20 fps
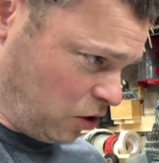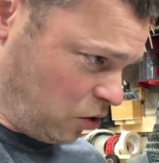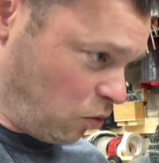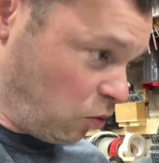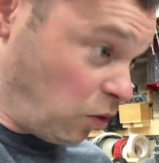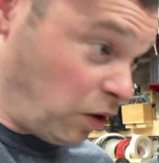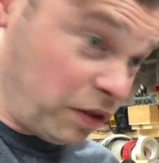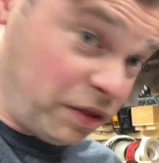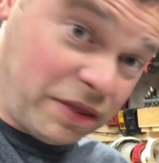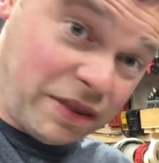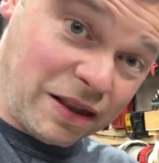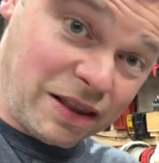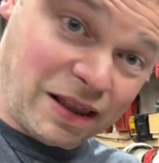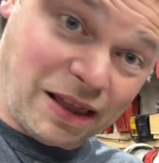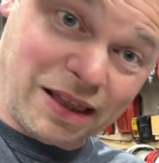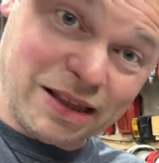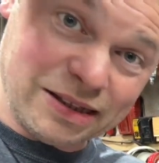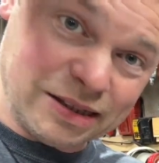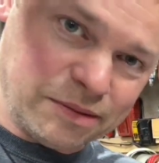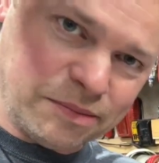One thing
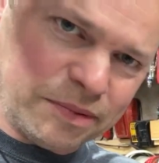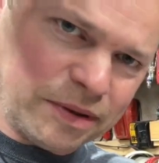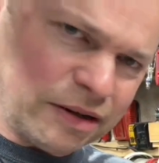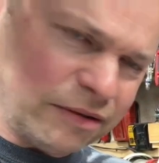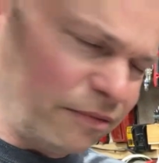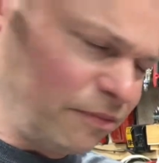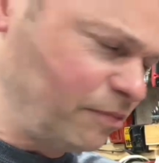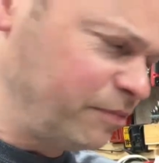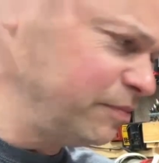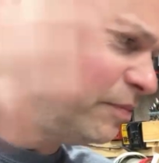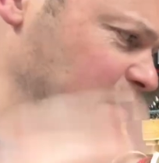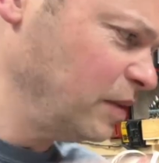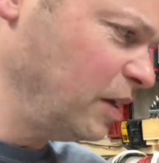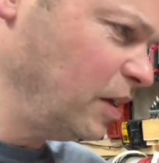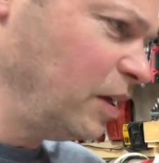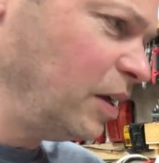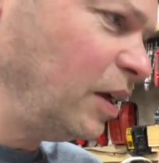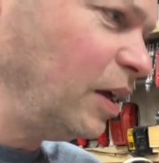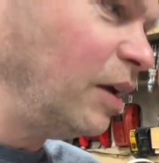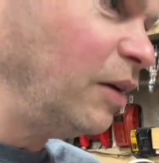that there's a bit of,
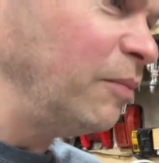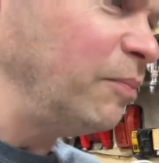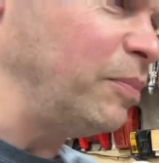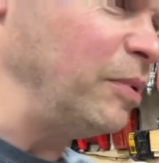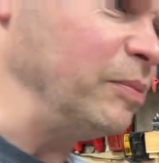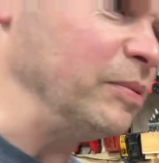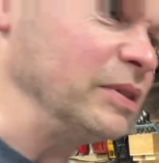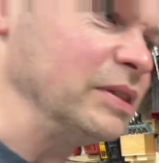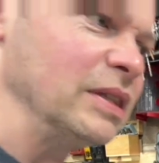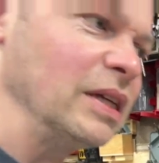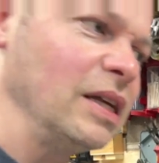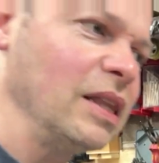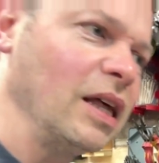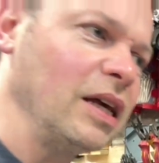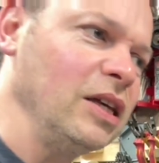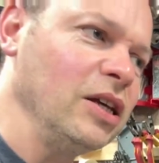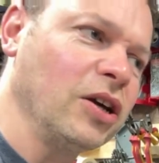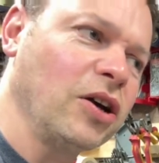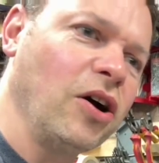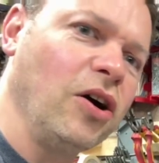people say that
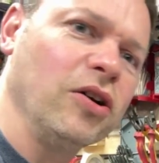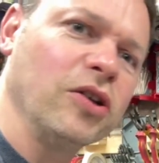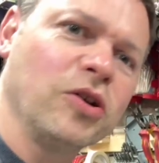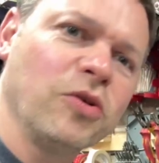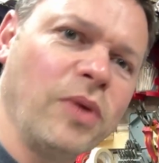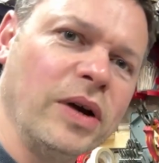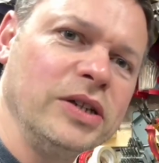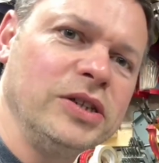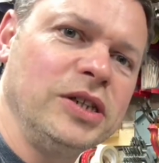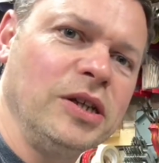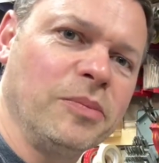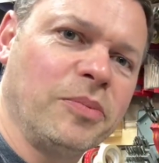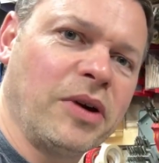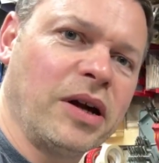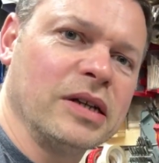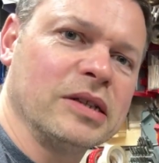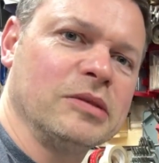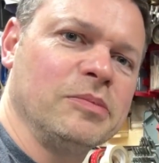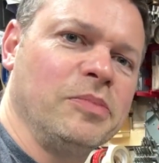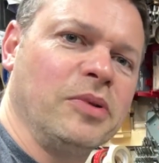you can't quench your
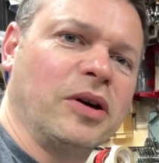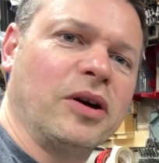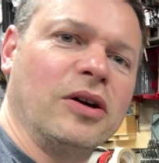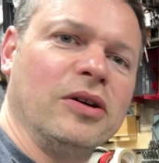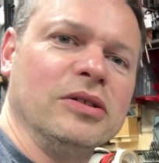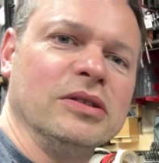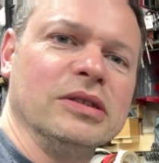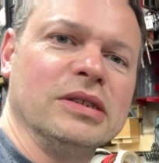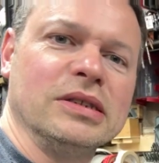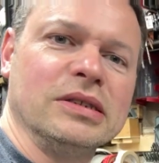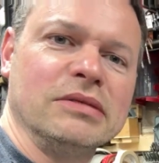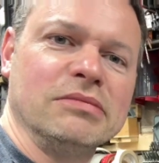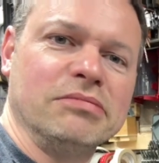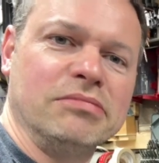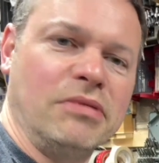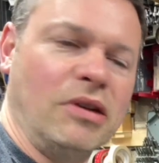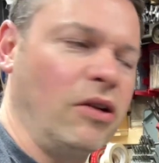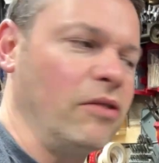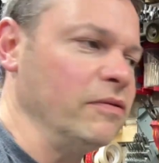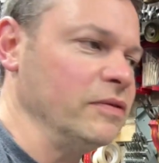brass because
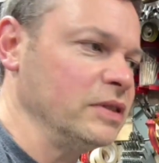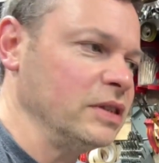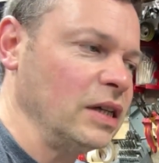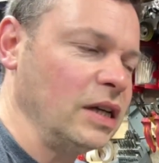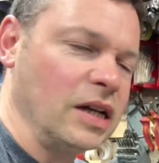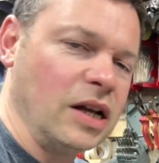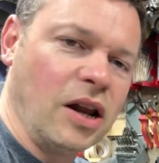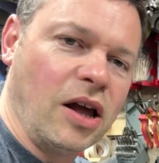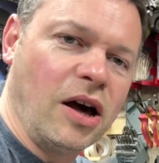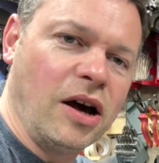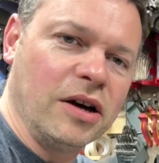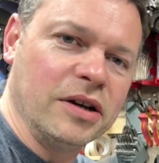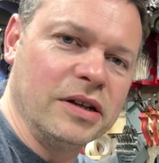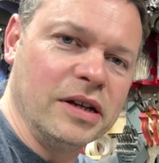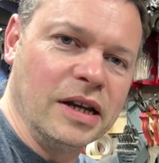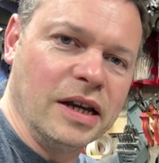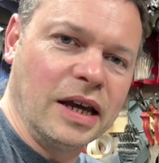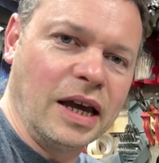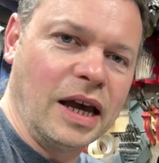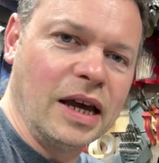obviously it'll harden
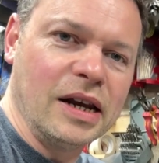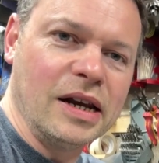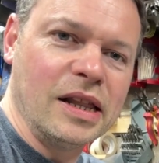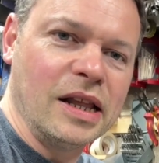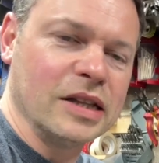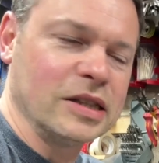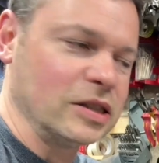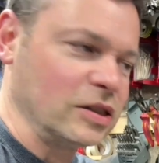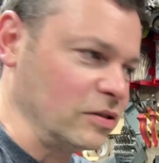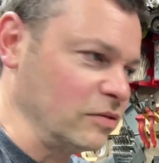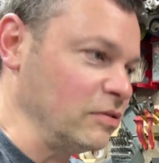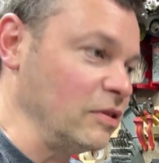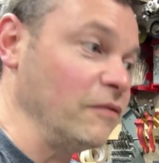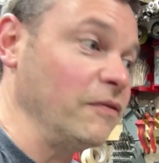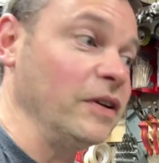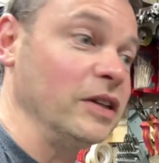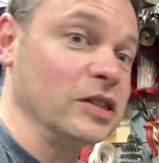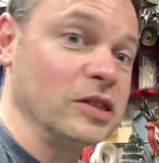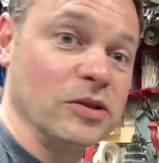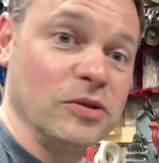it again, and
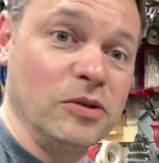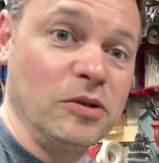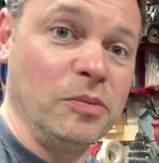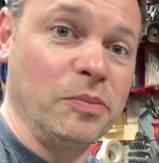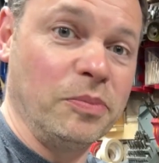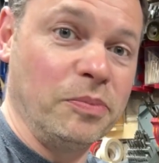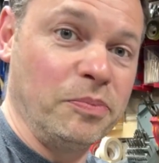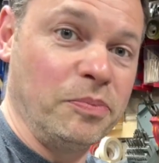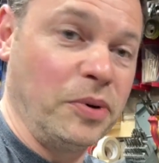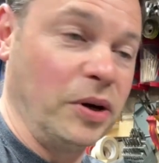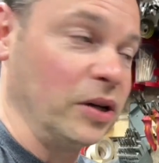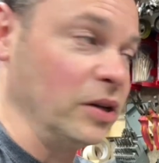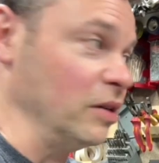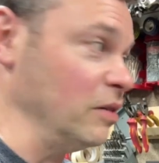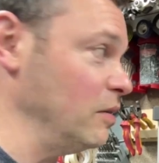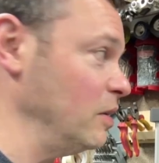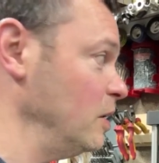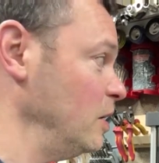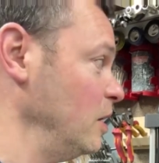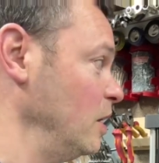defeats the whole point
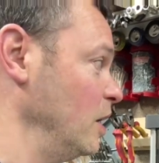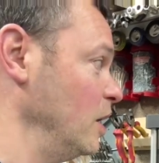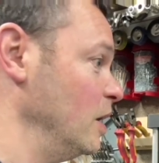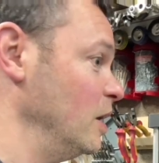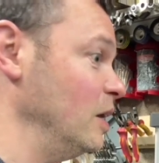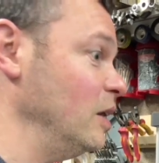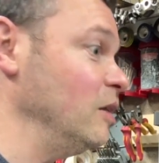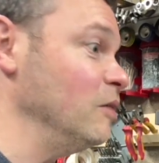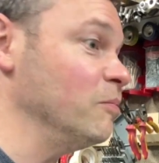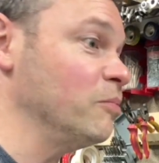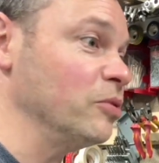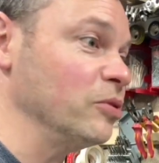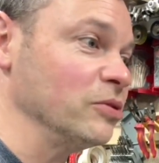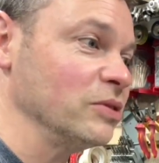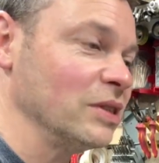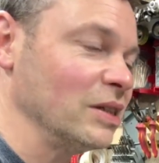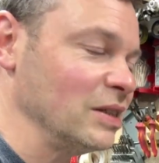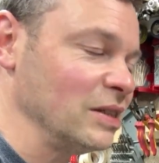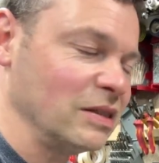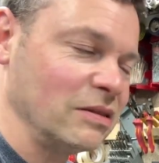of the annealing
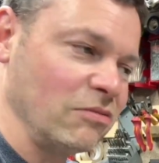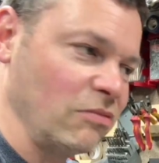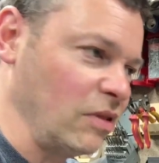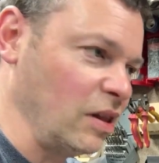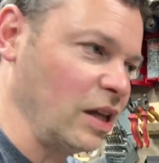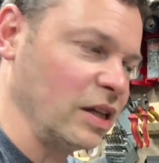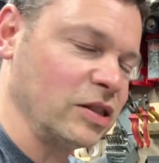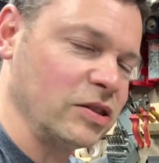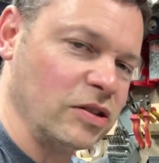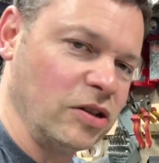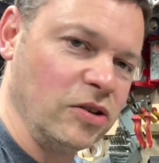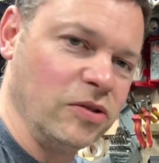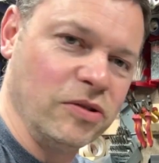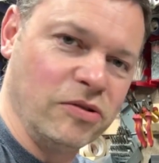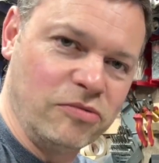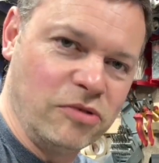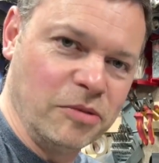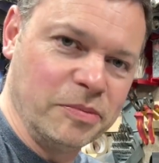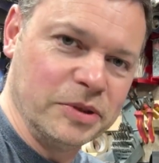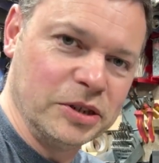process. Well, that's a load
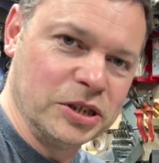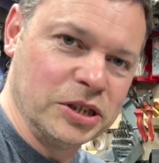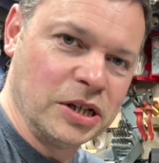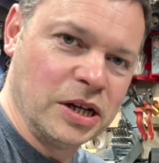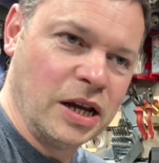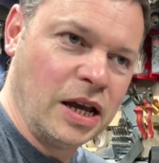of rubbish.